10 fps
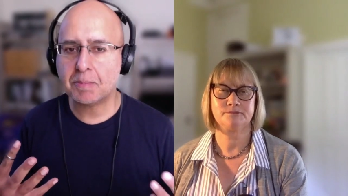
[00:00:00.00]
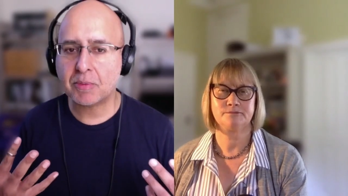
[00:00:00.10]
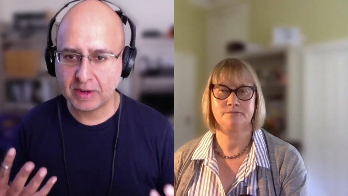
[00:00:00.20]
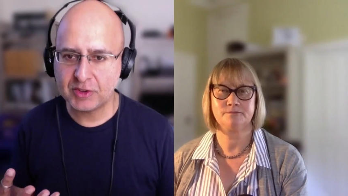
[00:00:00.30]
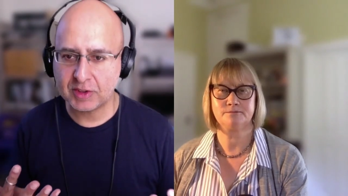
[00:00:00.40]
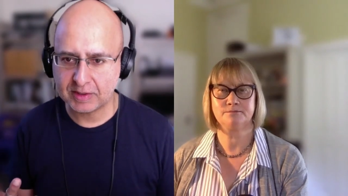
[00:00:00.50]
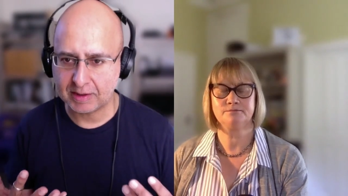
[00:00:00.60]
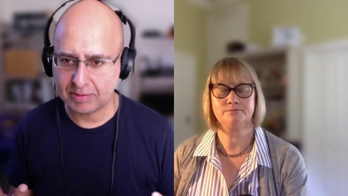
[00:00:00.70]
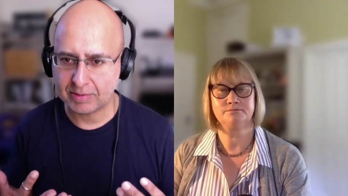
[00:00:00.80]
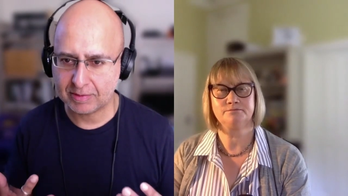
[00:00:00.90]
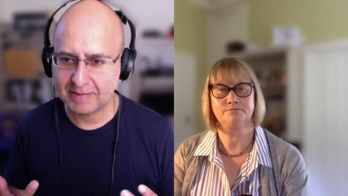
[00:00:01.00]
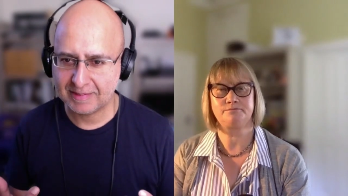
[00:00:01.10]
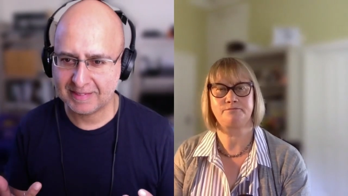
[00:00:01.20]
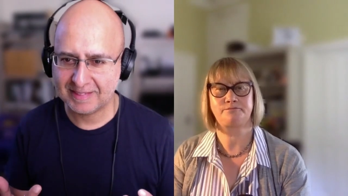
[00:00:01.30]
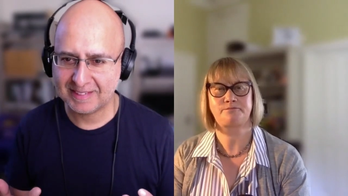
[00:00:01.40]
Speaker 1: appreciative.
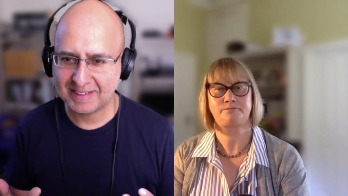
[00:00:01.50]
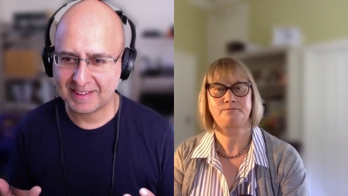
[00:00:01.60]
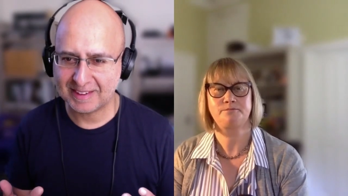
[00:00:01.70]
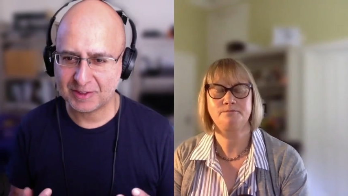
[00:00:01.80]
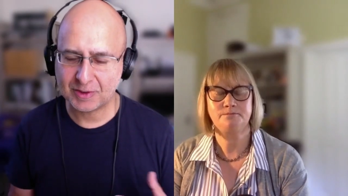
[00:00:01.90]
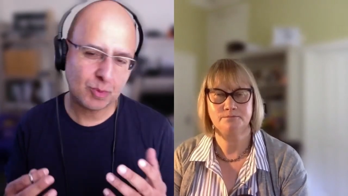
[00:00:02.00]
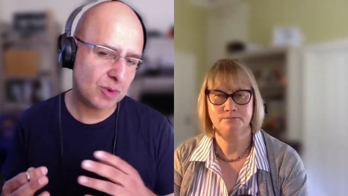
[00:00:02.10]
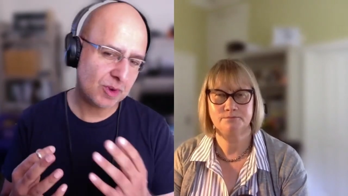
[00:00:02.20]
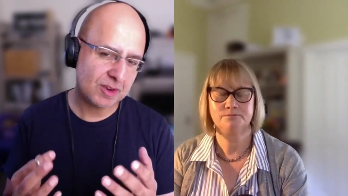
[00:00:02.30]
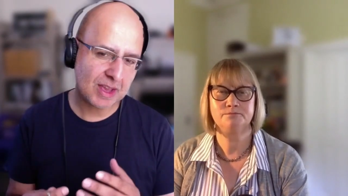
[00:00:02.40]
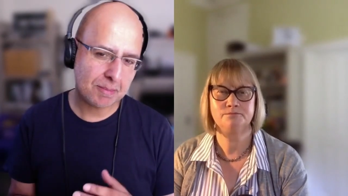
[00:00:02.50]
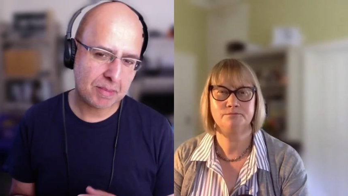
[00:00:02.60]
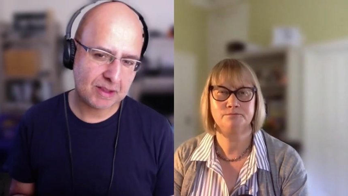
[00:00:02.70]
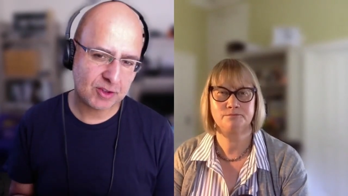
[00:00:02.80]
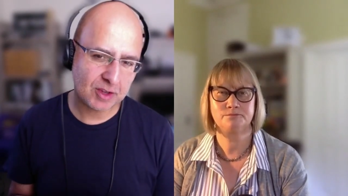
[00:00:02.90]
Uh, so, what, what does that
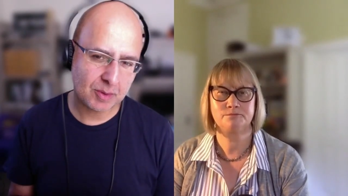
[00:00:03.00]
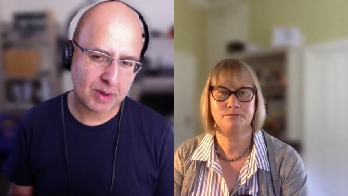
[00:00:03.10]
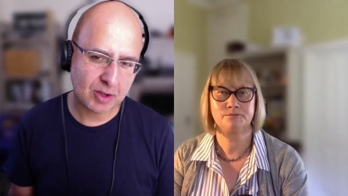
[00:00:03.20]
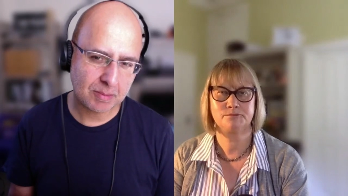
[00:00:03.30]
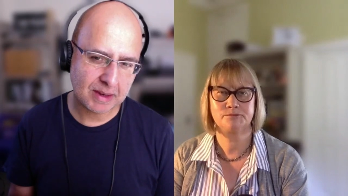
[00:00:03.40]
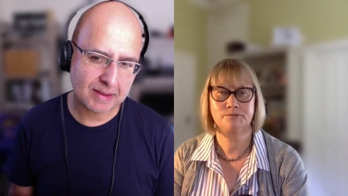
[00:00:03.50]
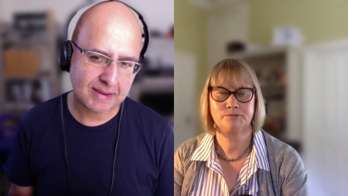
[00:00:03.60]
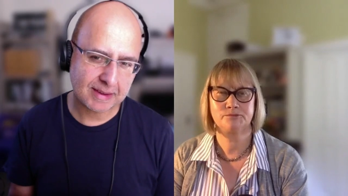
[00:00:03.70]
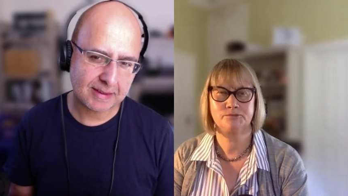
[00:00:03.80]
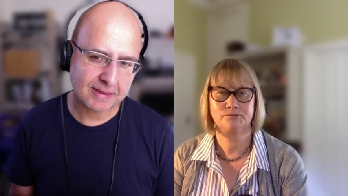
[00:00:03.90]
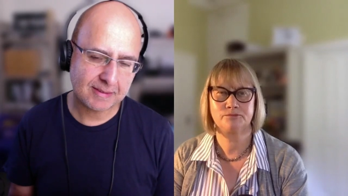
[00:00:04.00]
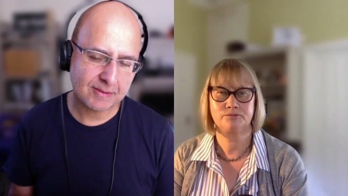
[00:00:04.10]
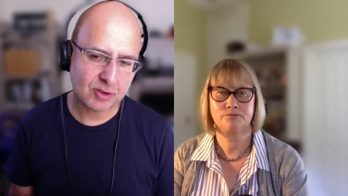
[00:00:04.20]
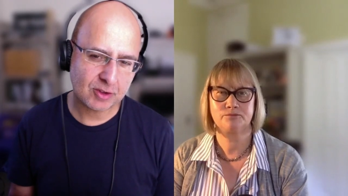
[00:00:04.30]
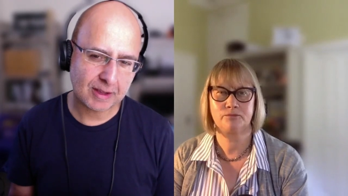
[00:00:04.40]
mean to you in humility,
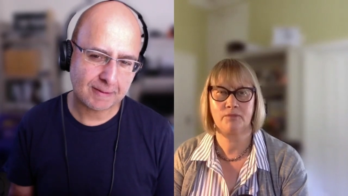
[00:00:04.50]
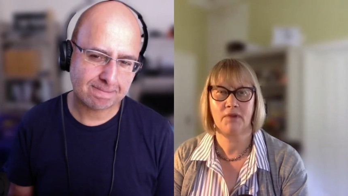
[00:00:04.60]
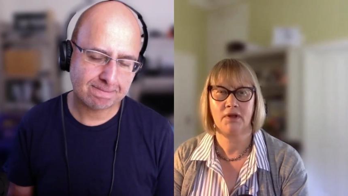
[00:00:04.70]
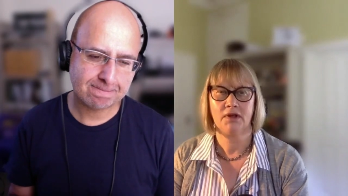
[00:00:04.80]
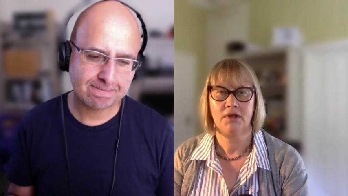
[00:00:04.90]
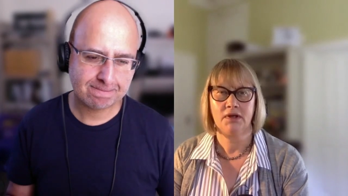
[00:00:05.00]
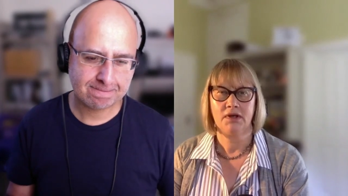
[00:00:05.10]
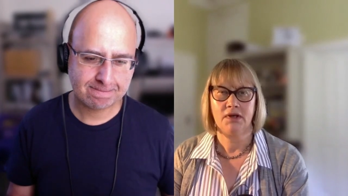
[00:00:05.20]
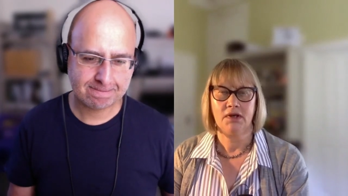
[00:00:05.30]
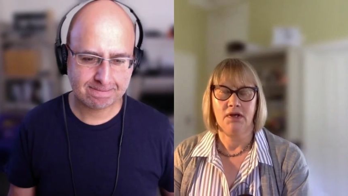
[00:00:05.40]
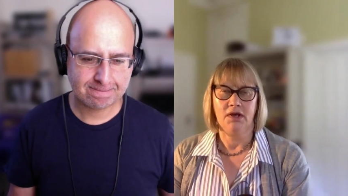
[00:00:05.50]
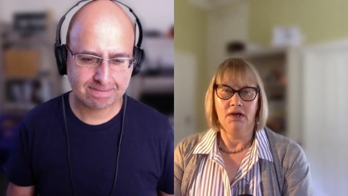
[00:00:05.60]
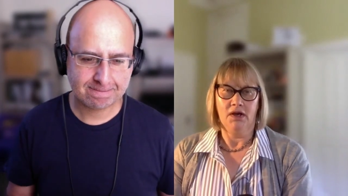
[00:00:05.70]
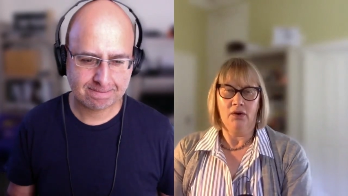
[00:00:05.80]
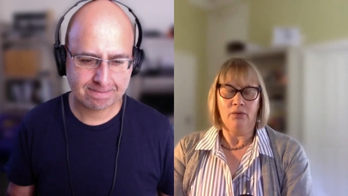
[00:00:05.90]
Julie?
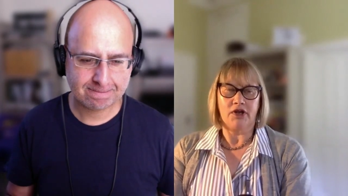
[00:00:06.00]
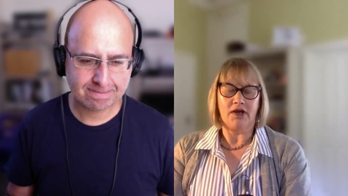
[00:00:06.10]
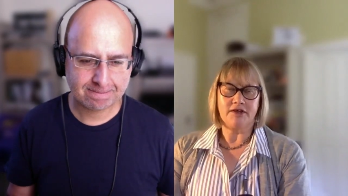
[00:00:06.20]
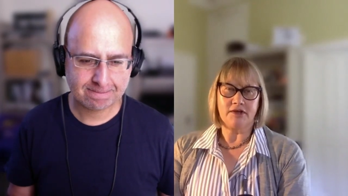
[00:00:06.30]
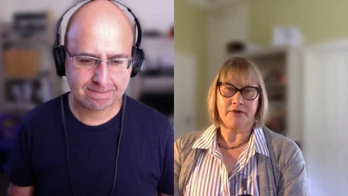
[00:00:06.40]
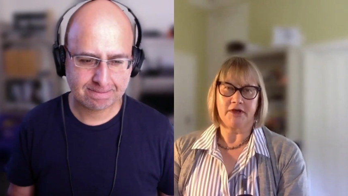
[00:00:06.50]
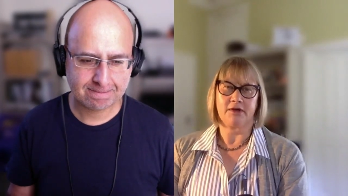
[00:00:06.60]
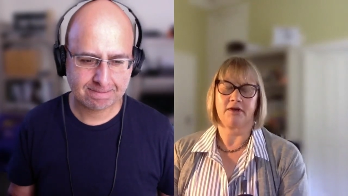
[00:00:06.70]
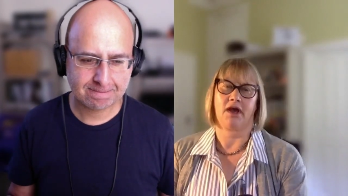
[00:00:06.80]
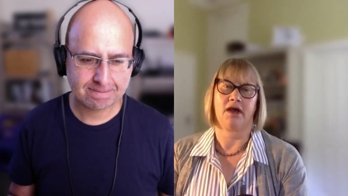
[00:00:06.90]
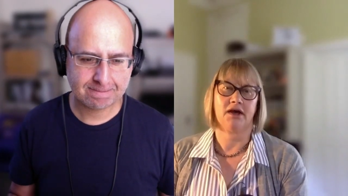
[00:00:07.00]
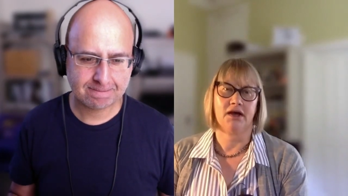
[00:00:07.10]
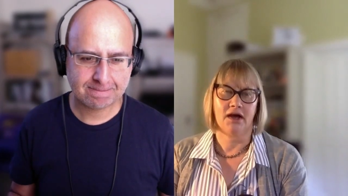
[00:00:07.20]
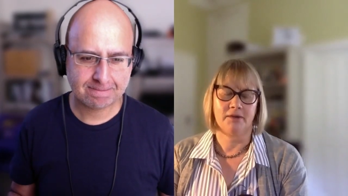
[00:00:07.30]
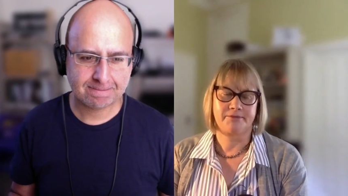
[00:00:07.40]
Speaker 2: Well, I think being
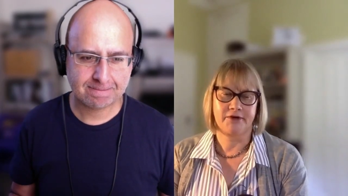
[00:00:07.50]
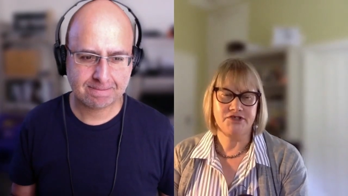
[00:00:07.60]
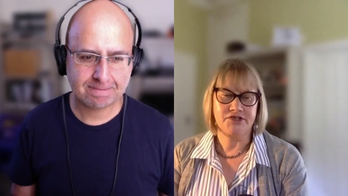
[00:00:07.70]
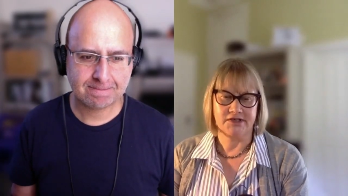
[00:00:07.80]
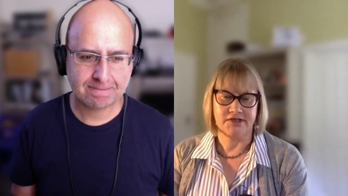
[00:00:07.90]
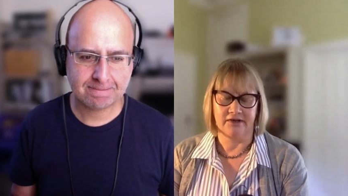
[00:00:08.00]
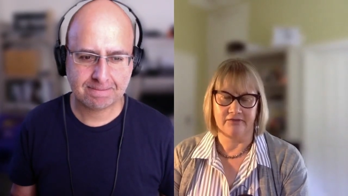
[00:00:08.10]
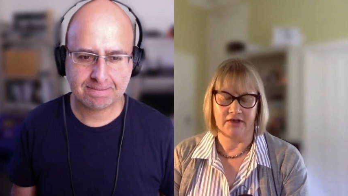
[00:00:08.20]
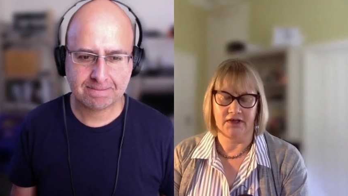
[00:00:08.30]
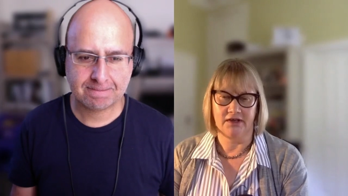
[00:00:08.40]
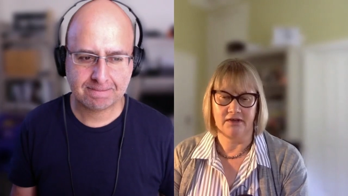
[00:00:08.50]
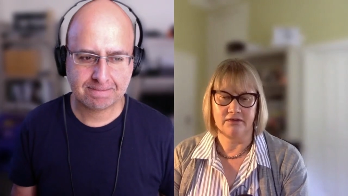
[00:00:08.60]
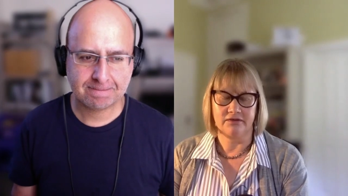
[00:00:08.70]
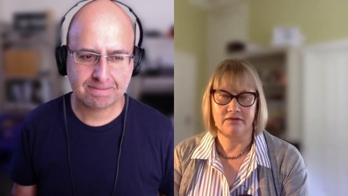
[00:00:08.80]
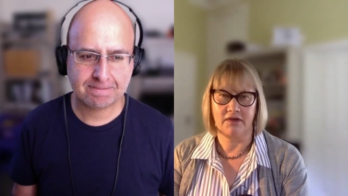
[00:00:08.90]
uh, appreciative
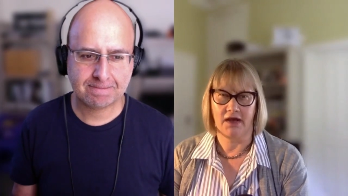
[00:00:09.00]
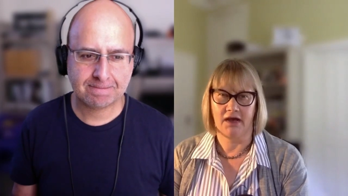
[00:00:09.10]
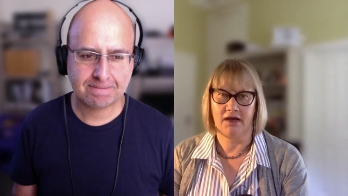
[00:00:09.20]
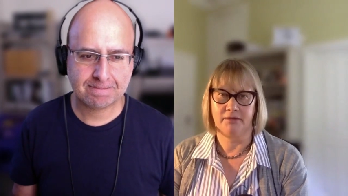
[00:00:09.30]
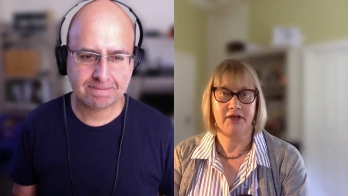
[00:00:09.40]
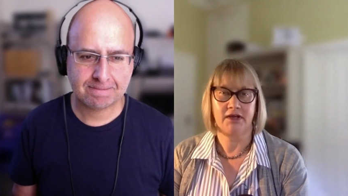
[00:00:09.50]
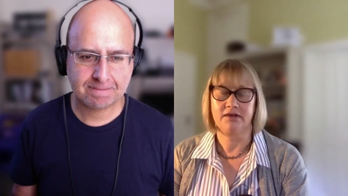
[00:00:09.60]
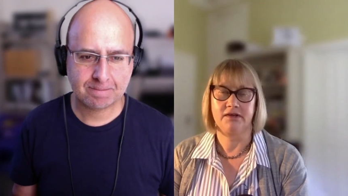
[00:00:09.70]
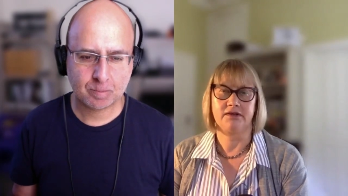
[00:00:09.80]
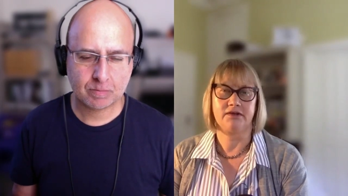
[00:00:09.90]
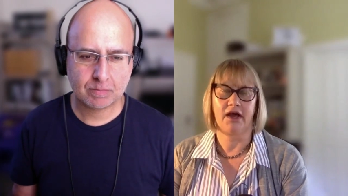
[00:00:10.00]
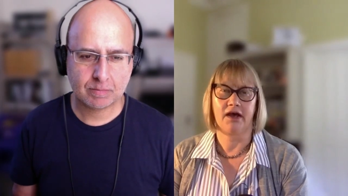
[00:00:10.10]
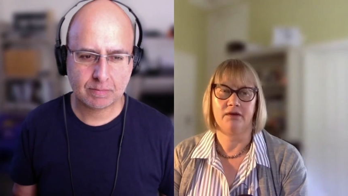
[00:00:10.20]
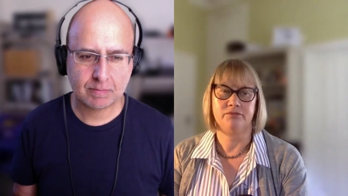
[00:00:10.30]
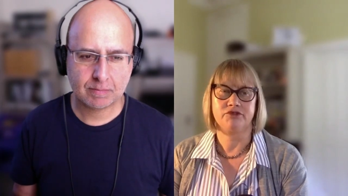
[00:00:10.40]
is uh, being
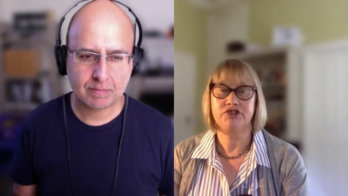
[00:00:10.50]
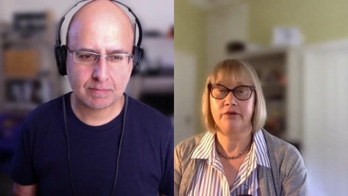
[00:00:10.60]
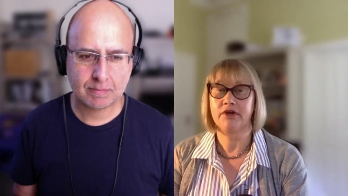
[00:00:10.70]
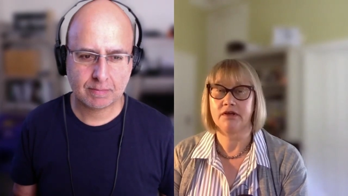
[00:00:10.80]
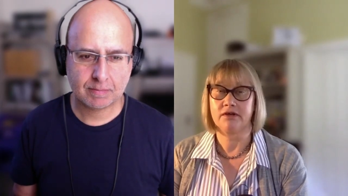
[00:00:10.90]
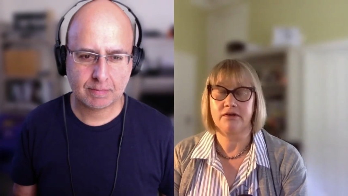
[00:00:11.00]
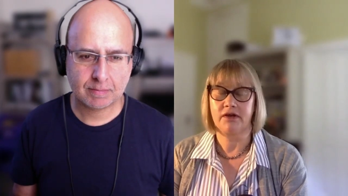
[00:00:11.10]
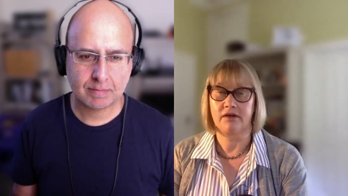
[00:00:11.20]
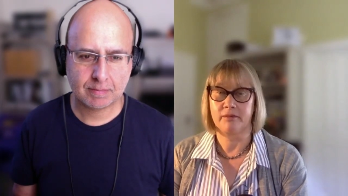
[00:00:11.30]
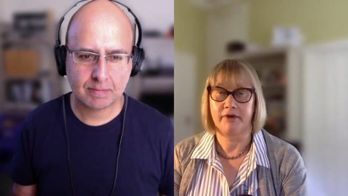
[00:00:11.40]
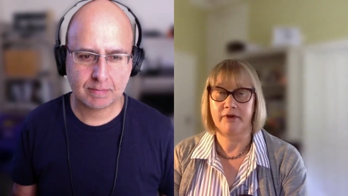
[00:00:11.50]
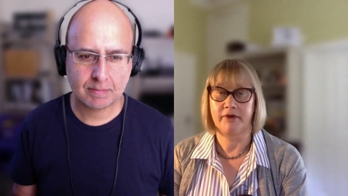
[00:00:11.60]
um, showing other people